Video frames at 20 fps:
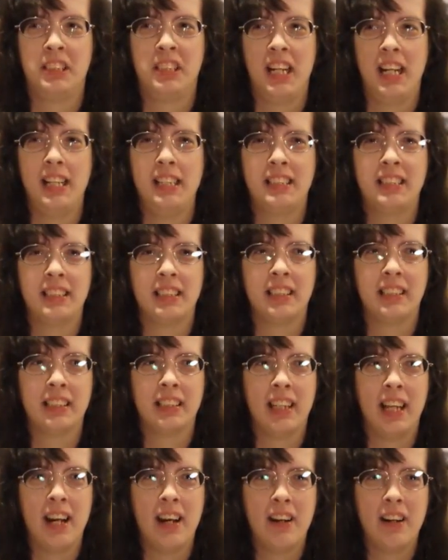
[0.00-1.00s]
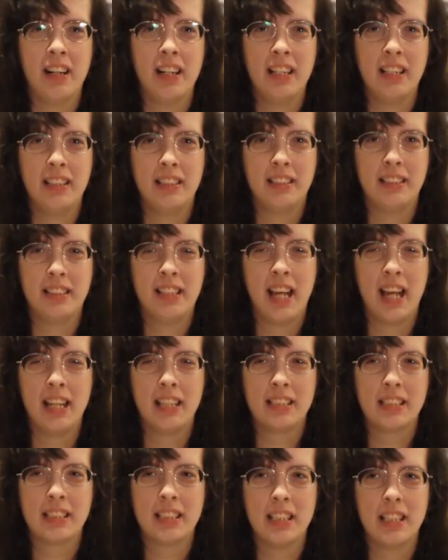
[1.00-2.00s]
Jason Clary and
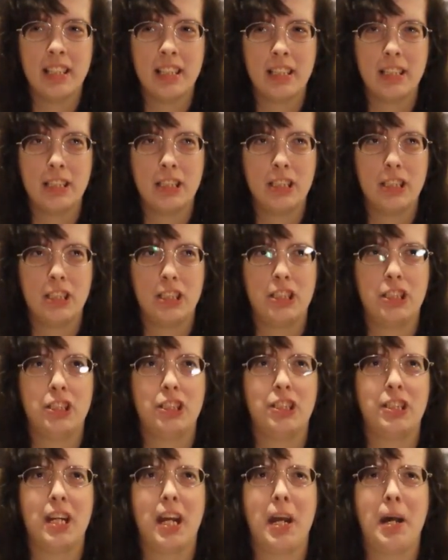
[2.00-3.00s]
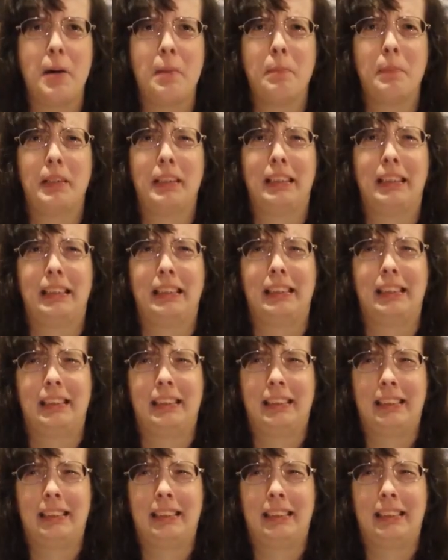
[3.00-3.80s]
Tessa and Jem and